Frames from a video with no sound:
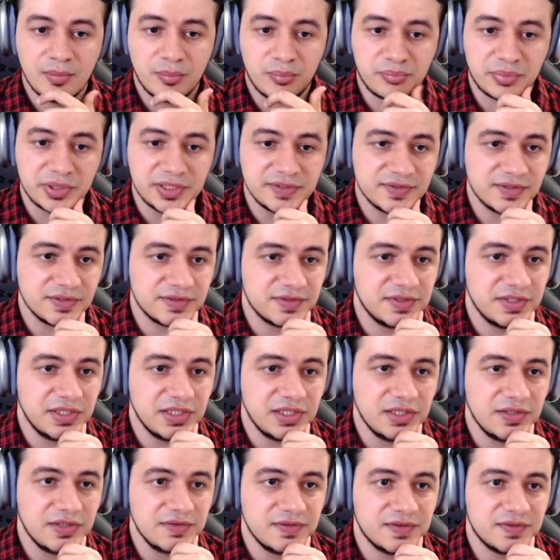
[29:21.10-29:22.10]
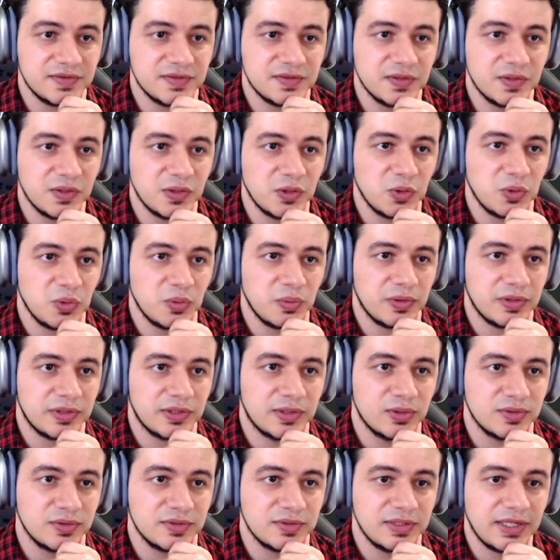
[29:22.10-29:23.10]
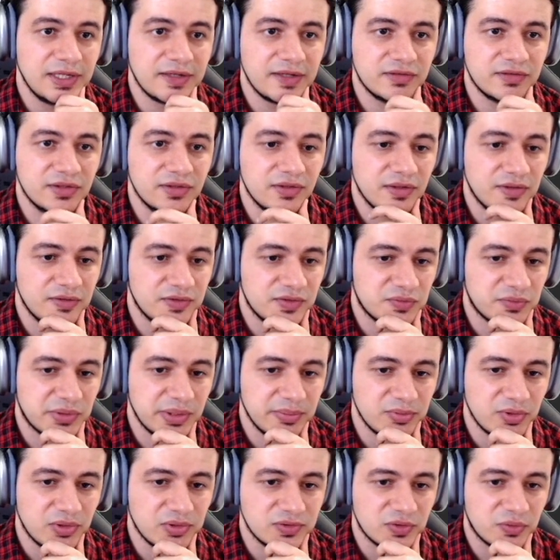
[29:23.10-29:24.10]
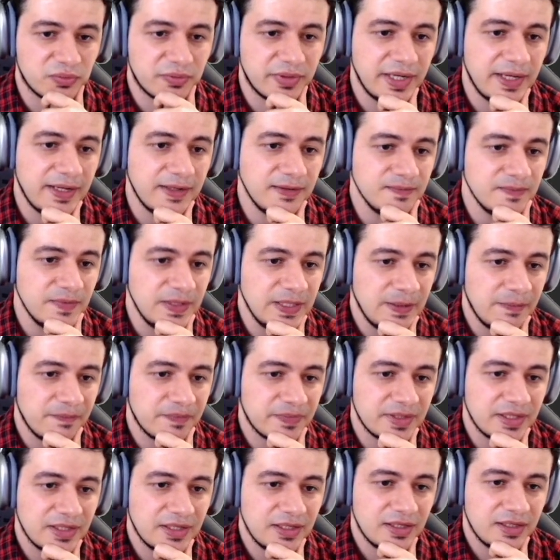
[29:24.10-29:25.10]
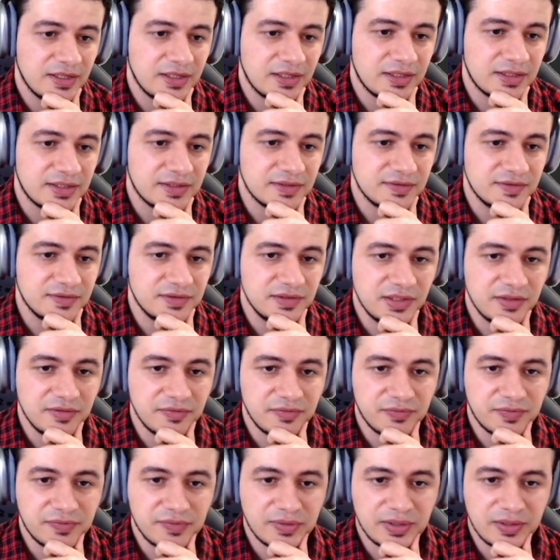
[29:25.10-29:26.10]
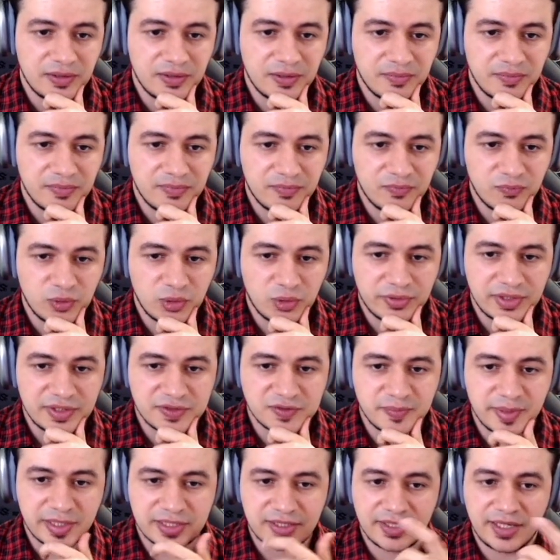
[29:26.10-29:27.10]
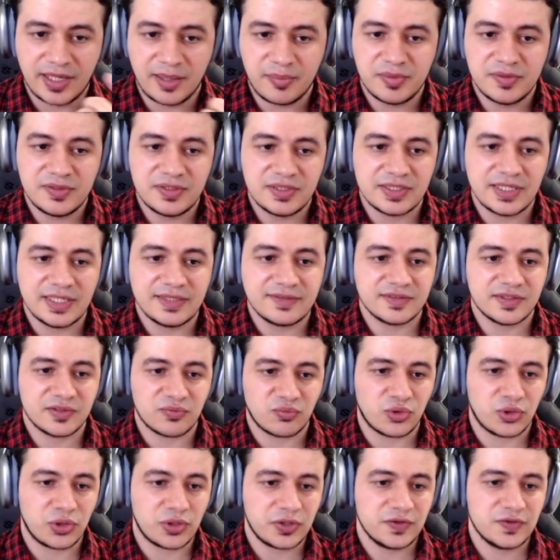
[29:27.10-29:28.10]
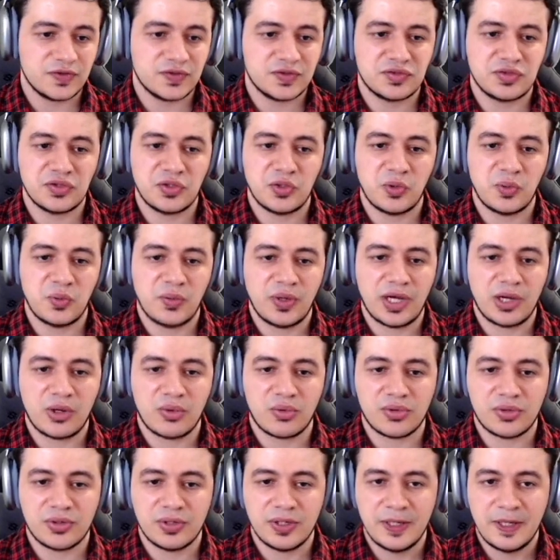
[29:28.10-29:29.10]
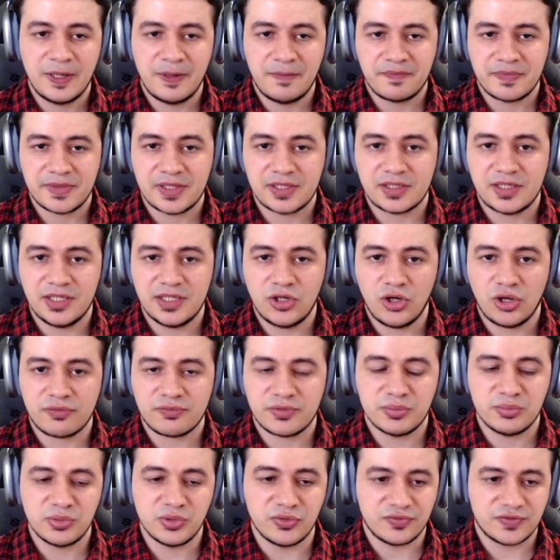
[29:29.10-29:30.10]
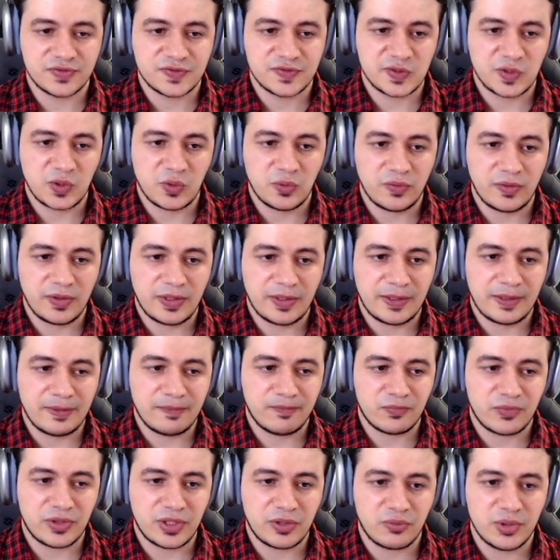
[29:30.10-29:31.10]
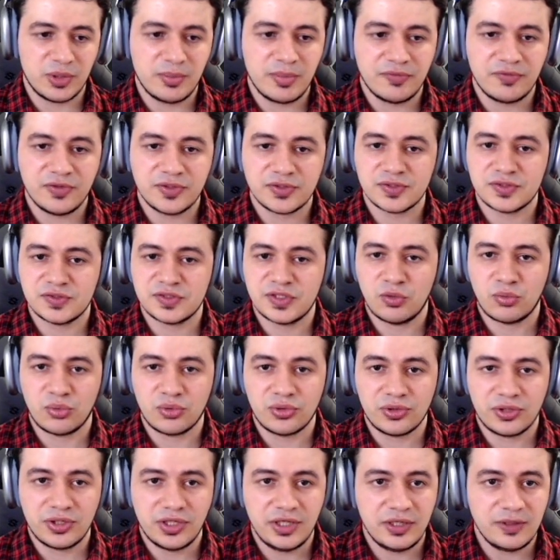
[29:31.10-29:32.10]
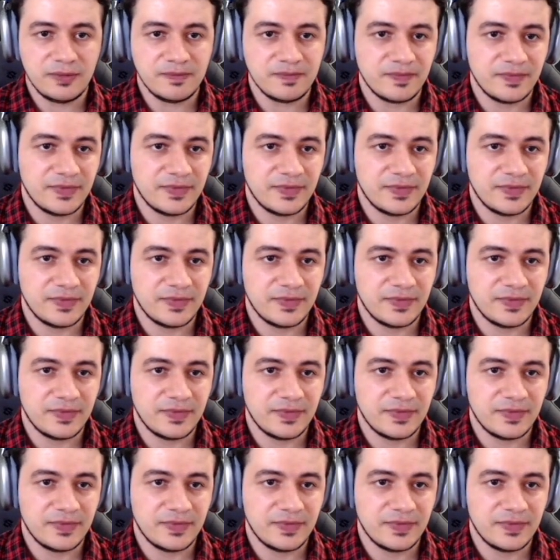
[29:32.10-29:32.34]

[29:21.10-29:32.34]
Build succeeded, so it looks like the script also ran. Let's see if what we expect to happen. Yes, it worked. So our key got removed. So Rimafox is now working